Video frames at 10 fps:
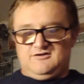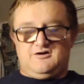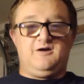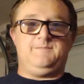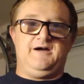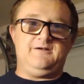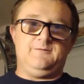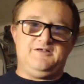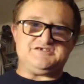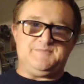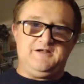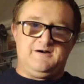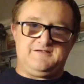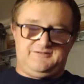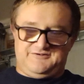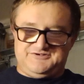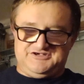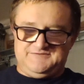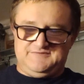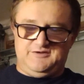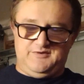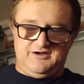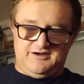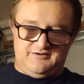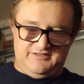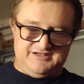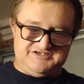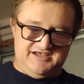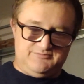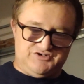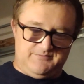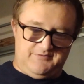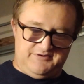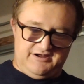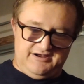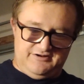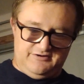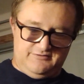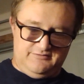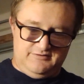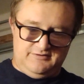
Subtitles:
our Binolux binoculars that we got on that same trip up in Idaho.